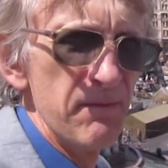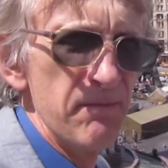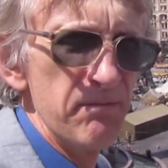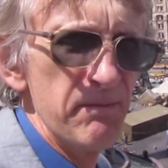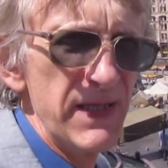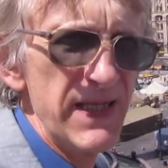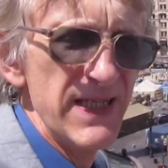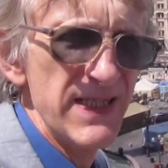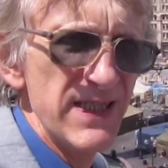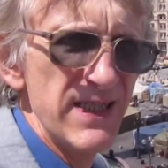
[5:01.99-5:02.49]

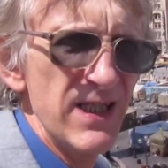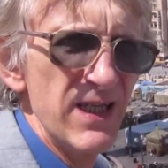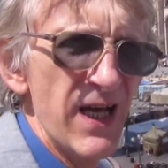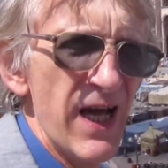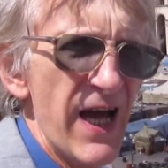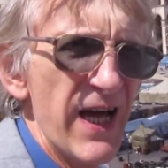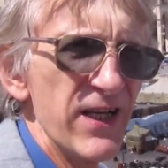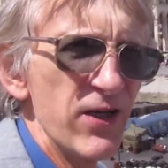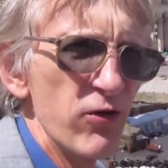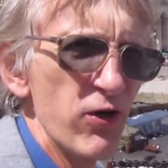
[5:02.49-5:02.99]
Peace
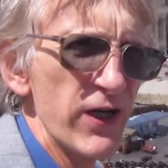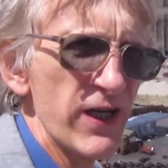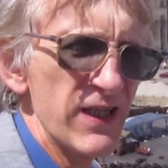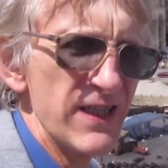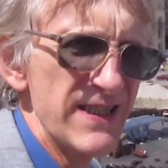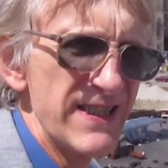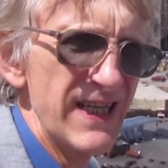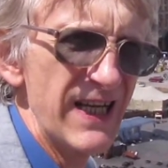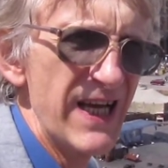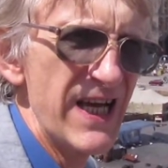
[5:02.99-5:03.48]
and
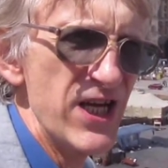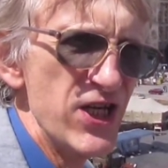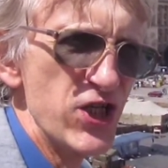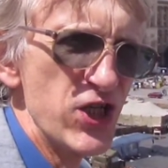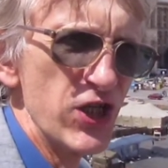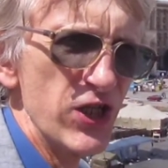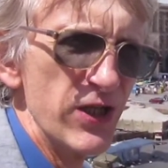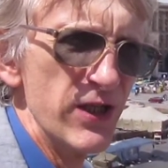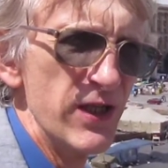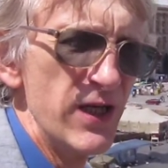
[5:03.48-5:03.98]

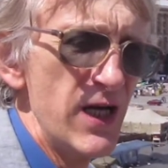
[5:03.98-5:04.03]
reconciliation.